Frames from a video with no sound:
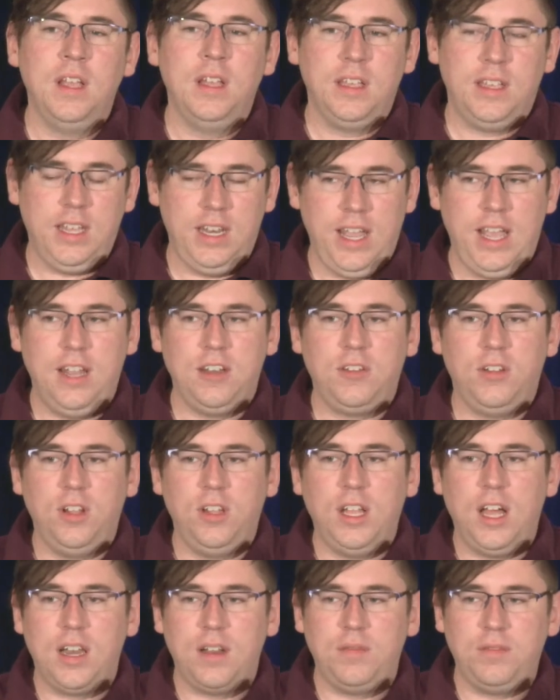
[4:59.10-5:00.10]
can handle a
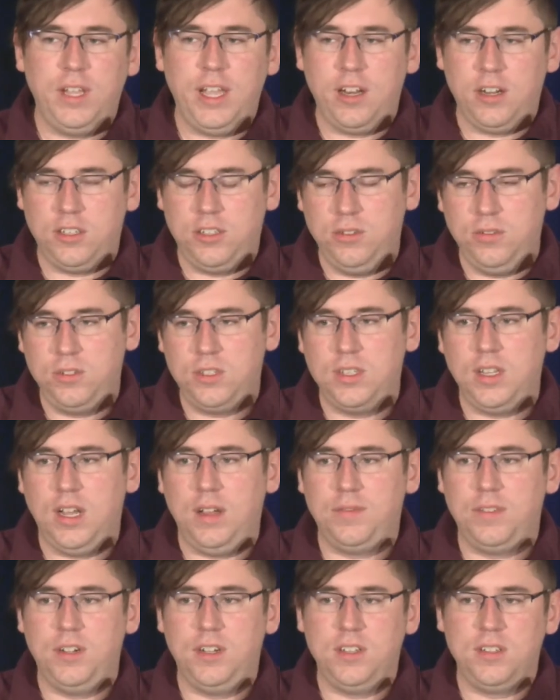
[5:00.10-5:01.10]
lot of layer 2
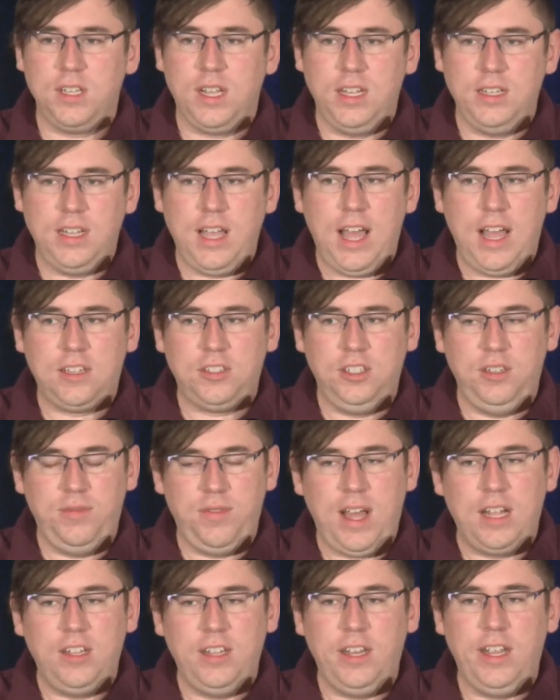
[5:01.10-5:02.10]
stuff. They're designed to actually
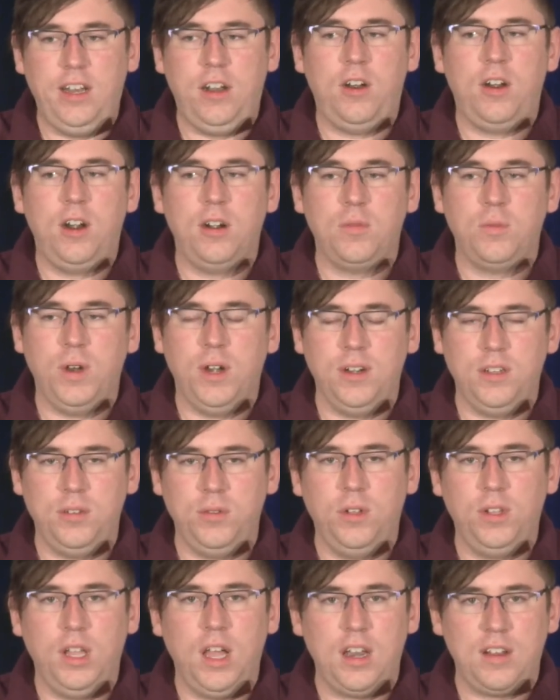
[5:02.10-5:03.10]
validate hardware,
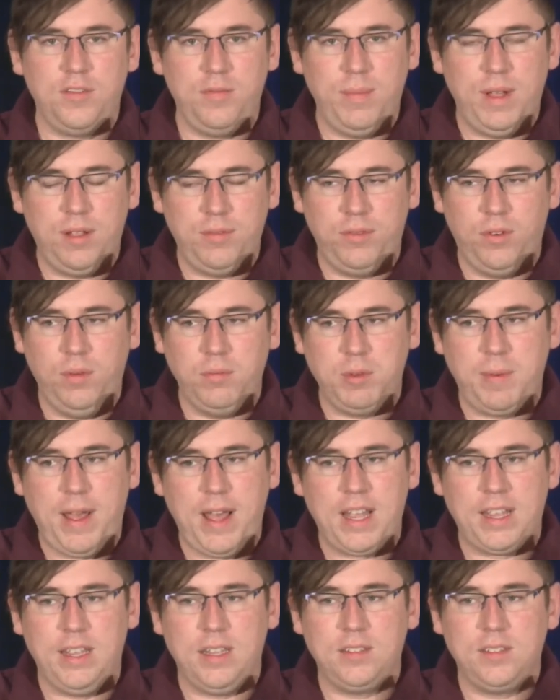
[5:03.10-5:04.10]
do a lot of malformed
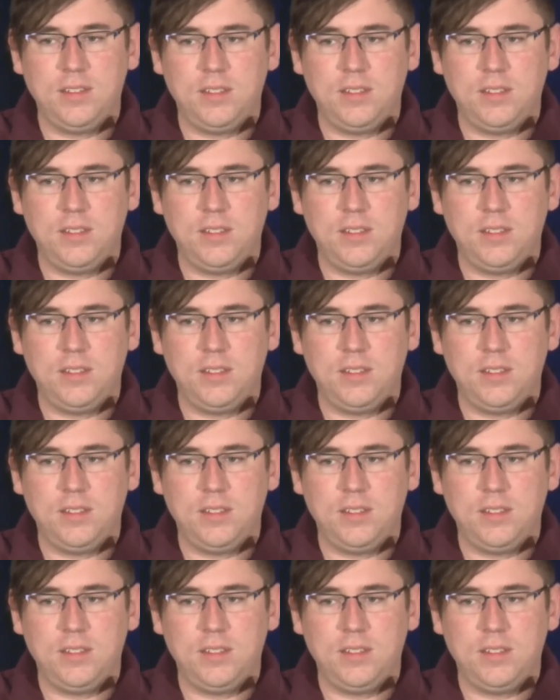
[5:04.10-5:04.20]
packets.